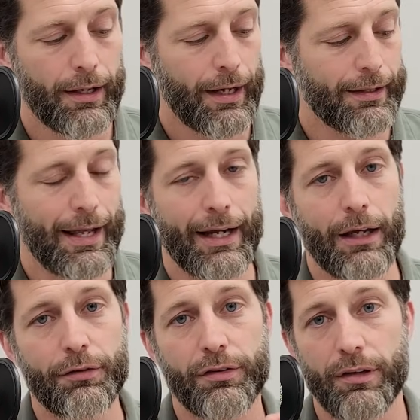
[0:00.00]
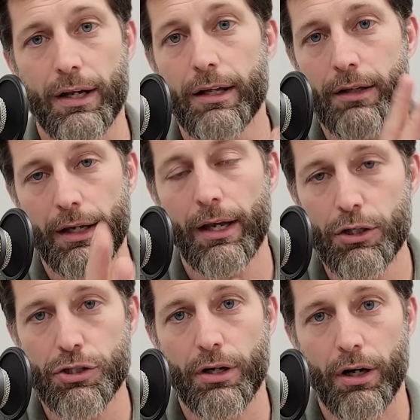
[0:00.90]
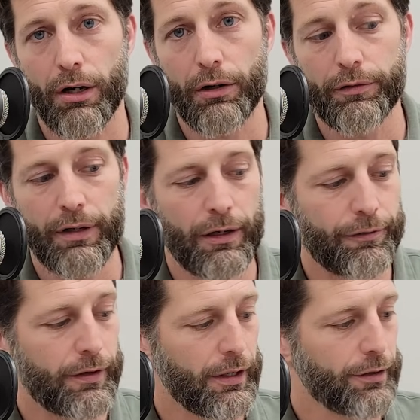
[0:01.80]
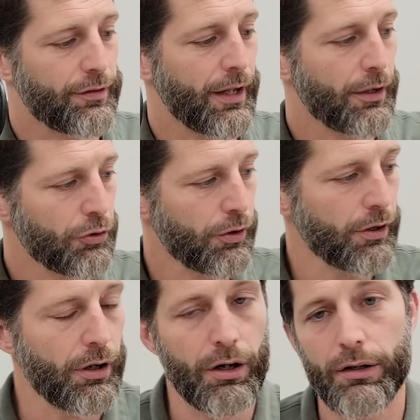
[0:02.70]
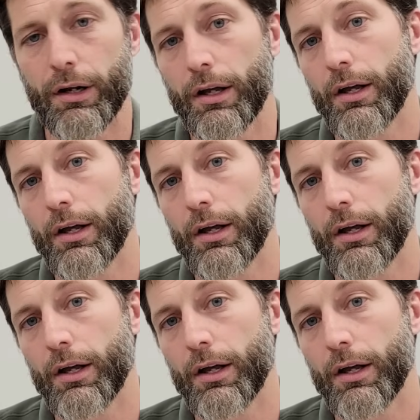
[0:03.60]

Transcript: and that gives us an indication of if it's not turning on